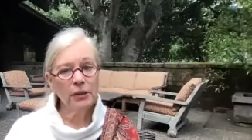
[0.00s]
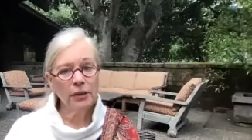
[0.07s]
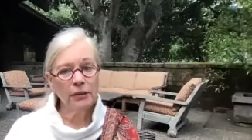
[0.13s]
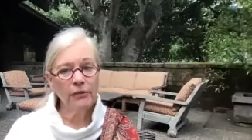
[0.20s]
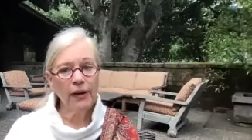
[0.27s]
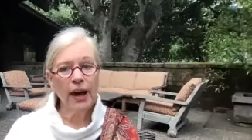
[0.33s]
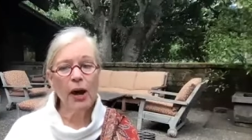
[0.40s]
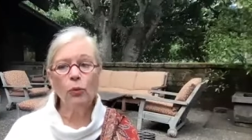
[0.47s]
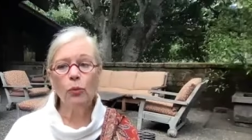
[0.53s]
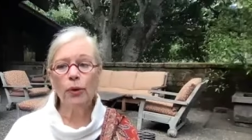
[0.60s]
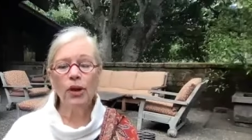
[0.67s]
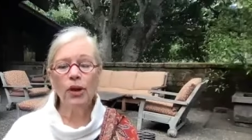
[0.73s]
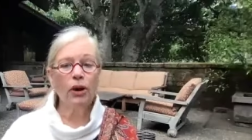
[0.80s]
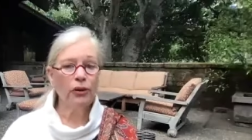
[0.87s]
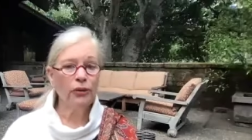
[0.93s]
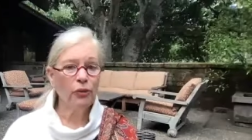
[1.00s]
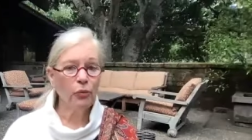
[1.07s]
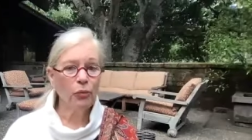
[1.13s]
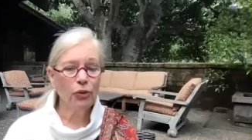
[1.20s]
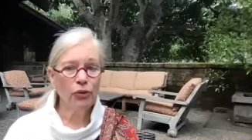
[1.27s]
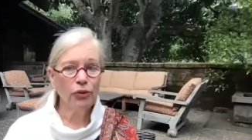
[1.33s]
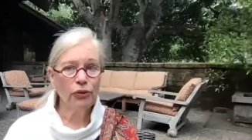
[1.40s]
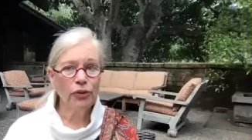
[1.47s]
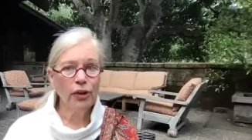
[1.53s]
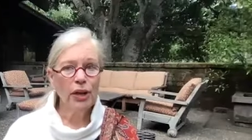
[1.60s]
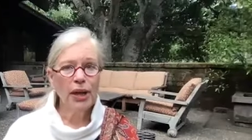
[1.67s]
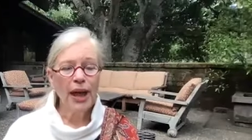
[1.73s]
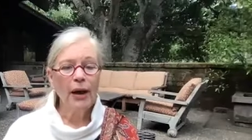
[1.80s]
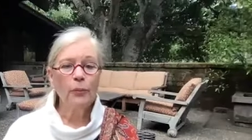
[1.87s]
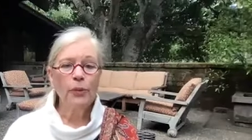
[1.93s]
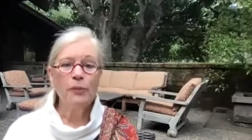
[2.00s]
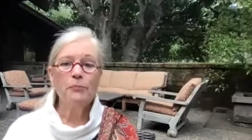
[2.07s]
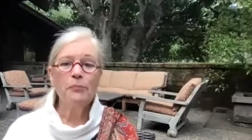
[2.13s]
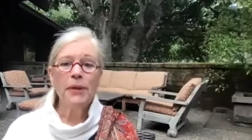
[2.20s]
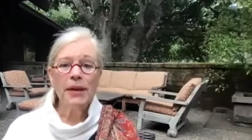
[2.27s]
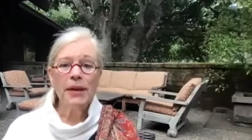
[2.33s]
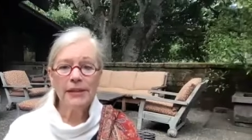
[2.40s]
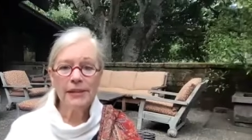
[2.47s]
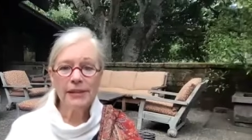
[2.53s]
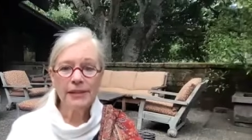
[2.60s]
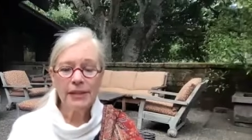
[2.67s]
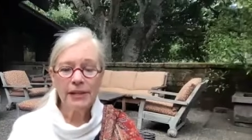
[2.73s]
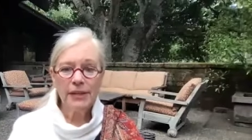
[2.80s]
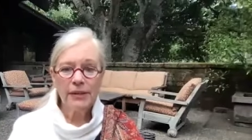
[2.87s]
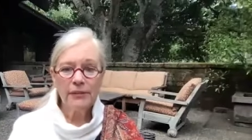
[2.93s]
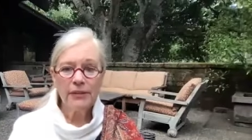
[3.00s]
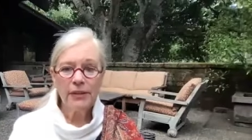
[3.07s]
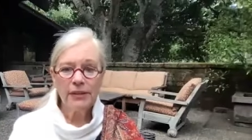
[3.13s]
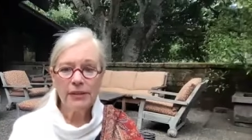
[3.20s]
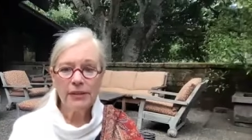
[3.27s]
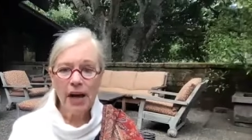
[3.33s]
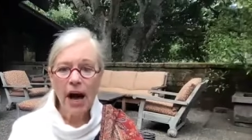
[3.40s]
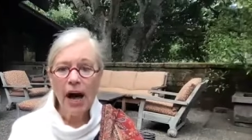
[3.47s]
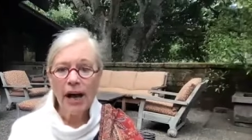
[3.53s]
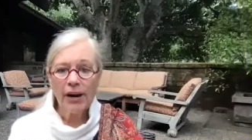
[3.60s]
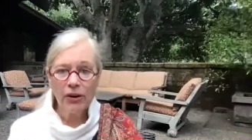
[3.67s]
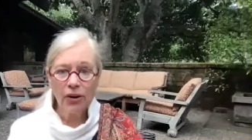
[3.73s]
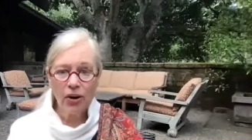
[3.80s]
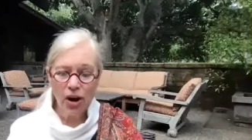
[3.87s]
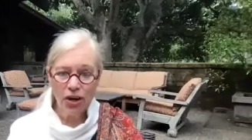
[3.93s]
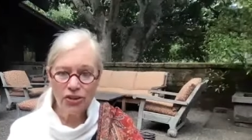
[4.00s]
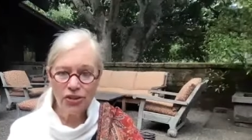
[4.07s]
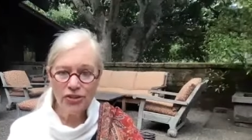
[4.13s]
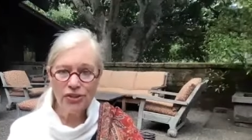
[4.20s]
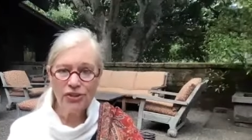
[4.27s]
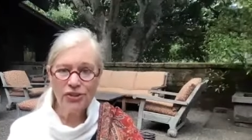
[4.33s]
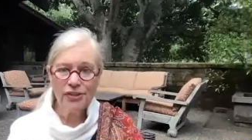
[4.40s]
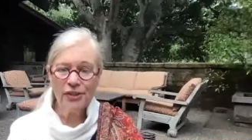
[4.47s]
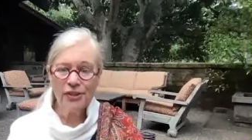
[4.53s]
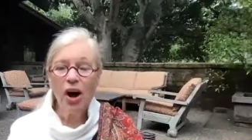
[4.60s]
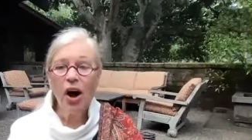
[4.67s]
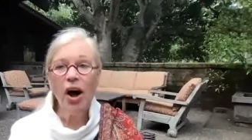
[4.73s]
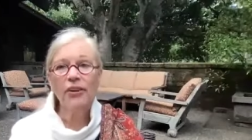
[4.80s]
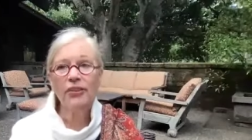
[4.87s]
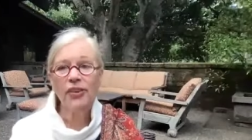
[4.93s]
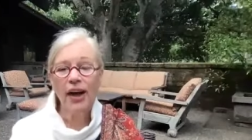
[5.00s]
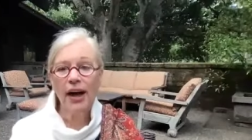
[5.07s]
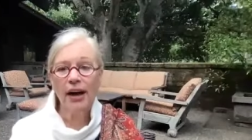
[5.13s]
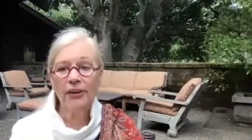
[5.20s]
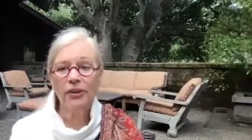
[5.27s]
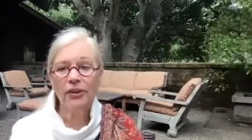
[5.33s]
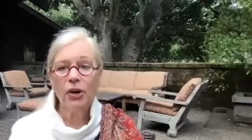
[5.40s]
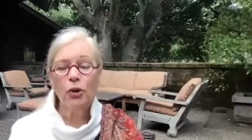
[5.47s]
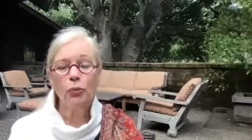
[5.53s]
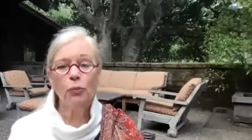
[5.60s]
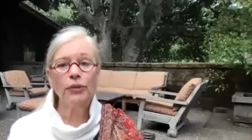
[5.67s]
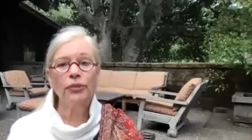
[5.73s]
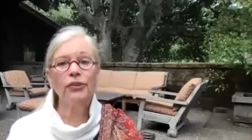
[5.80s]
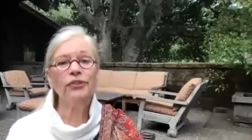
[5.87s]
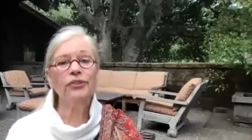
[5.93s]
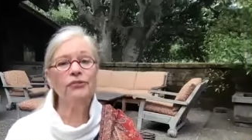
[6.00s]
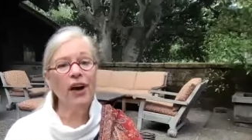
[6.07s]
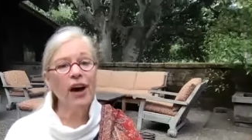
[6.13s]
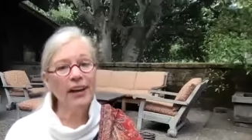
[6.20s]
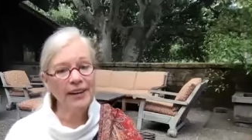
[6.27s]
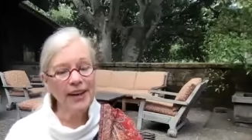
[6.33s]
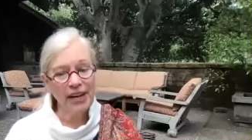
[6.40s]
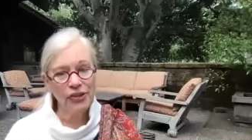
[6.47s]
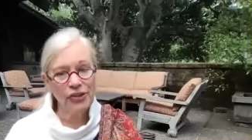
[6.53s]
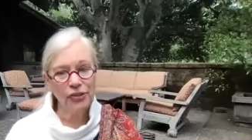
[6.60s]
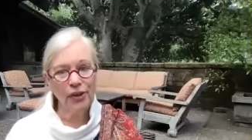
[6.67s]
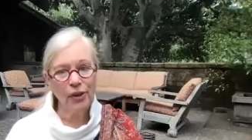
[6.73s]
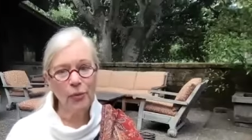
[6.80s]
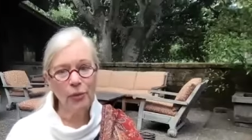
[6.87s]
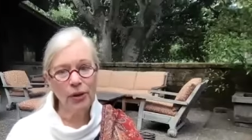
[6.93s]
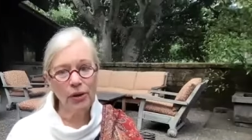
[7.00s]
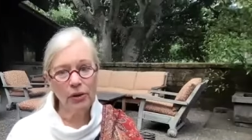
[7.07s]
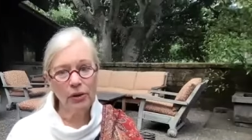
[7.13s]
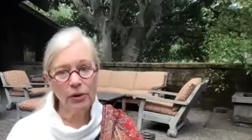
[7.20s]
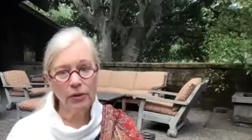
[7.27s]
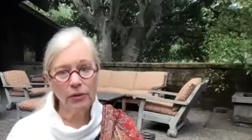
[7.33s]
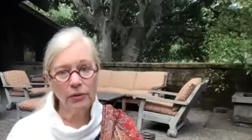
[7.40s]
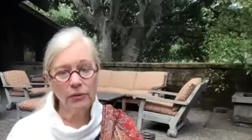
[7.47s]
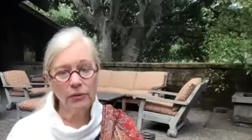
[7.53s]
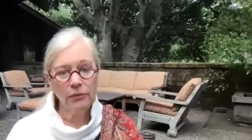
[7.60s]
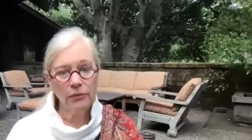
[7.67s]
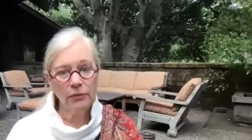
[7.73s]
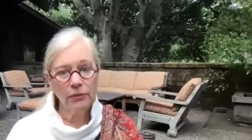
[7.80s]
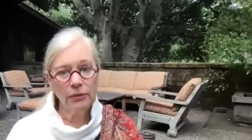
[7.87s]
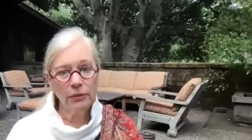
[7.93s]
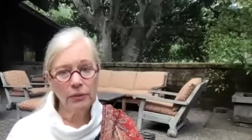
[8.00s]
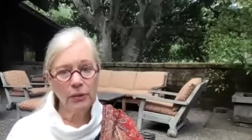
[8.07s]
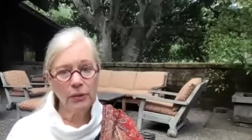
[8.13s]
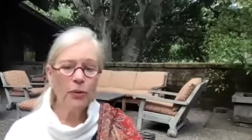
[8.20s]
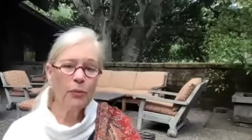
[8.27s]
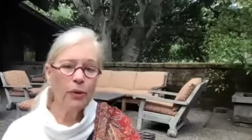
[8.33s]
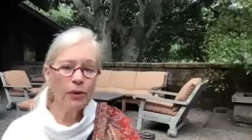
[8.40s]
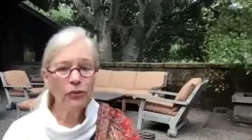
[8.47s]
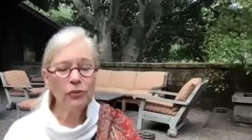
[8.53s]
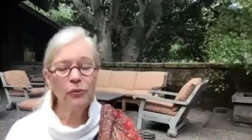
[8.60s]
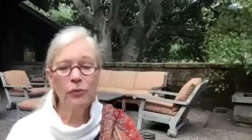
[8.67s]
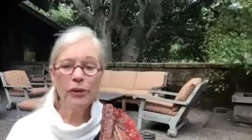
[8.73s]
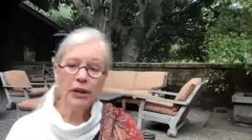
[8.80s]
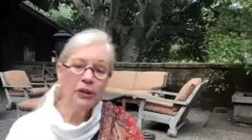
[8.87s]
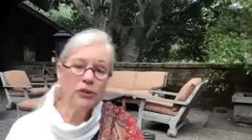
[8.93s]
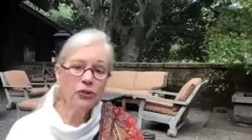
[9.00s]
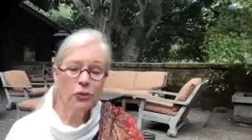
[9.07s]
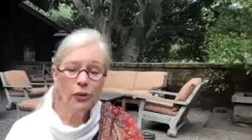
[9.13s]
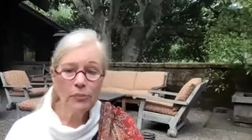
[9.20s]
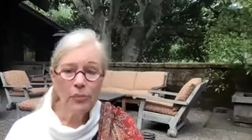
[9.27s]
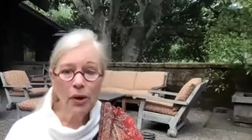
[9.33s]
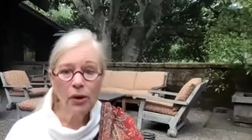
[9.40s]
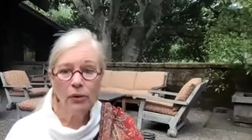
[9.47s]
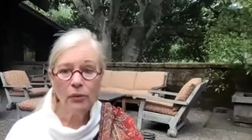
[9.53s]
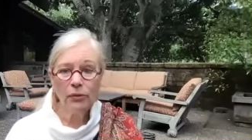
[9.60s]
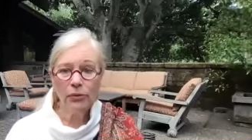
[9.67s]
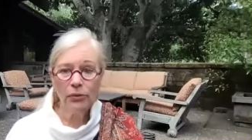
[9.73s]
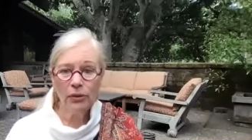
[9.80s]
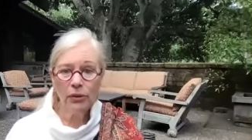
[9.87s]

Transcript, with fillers: of how we are in the world and we miss this higher consciousness contact with the divine nature that we are we want to enjoy both